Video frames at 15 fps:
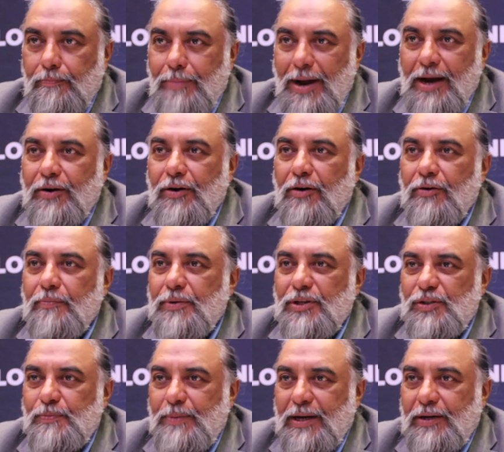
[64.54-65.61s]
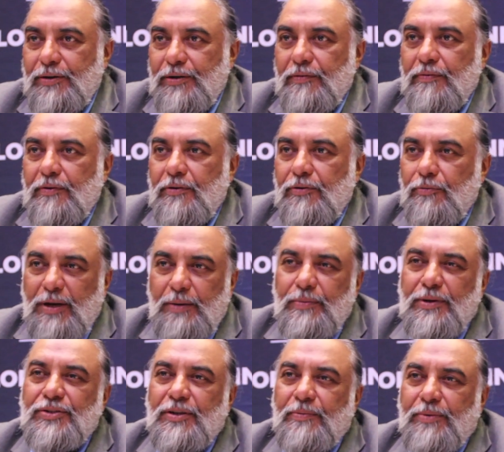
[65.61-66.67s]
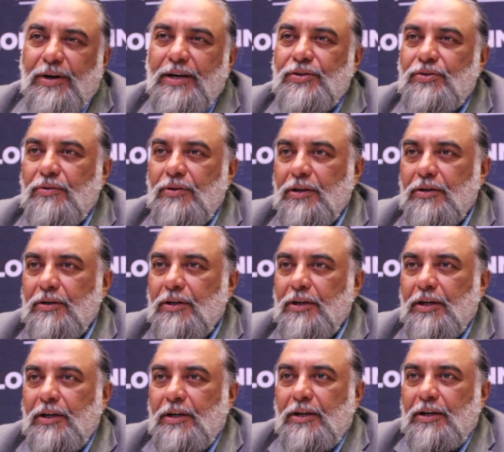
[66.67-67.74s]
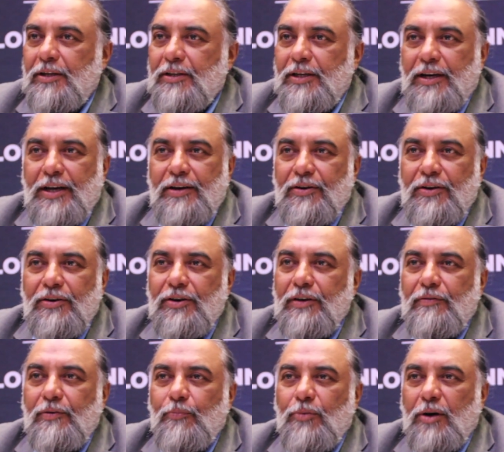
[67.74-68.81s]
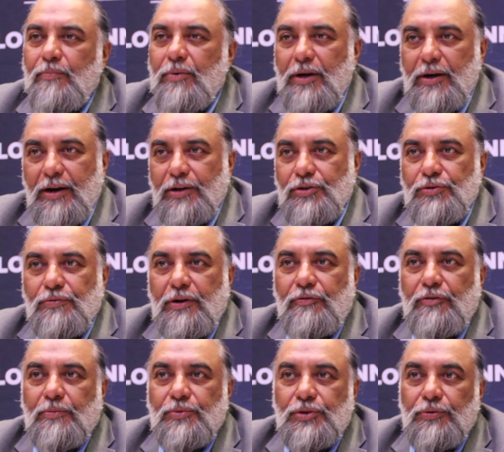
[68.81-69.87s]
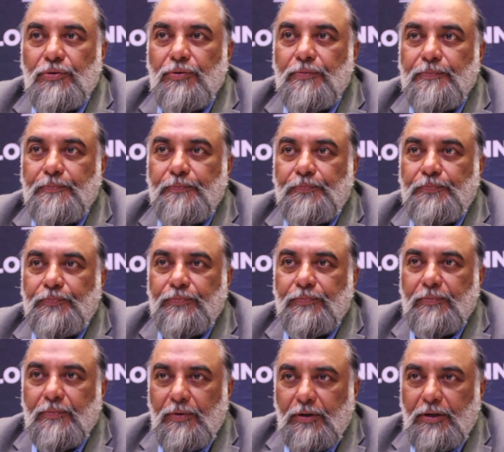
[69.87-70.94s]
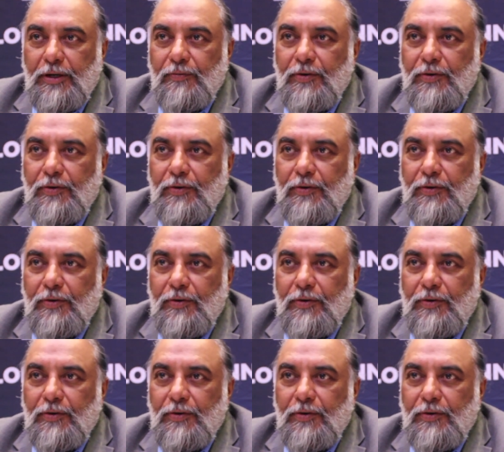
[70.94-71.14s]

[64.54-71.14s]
background perspective, you may be surprised to learn that I didn't even properly graduate from school. Okay?